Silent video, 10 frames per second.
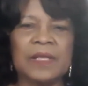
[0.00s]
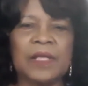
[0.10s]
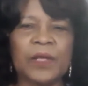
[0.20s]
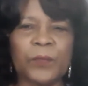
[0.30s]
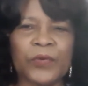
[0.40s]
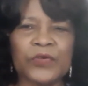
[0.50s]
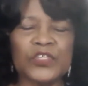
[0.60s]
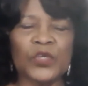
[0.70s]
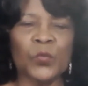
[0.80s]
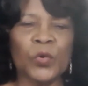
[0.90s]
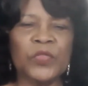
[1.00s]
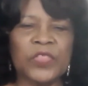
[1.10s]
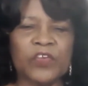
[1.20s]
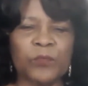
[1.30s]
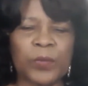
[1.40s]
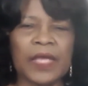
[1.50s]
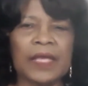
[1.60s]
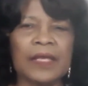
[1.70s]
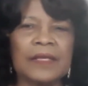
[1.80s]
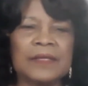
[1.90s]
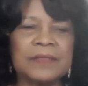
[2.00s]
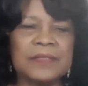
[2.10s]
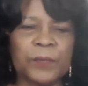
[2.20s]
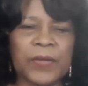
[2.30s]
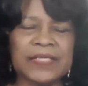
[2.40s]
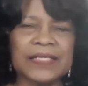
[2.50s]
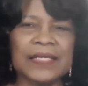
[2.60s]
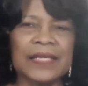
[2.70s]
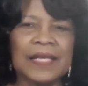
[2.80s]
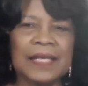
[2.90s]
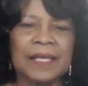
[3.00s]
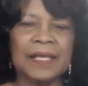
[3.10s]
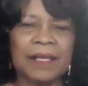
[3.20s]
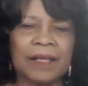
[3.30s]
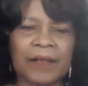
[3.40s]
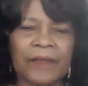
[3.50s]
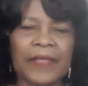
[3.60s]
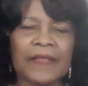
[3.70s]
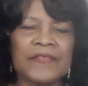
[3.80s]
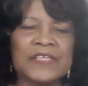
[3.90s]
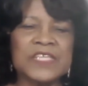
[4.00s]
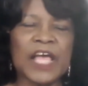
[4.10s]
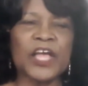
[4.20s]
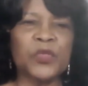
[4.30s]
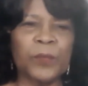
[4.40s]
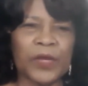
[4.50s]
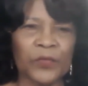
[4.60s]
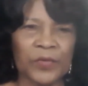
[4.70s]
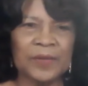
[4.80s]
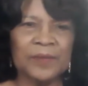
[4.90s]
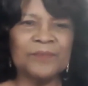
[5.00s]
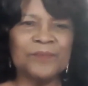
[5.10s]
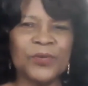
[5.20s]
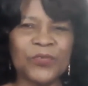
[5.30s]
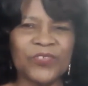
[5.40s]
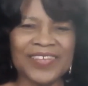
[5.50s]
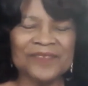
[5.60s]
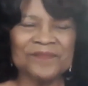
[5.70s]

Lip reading: a person worthy of being depicted in this documentary movie.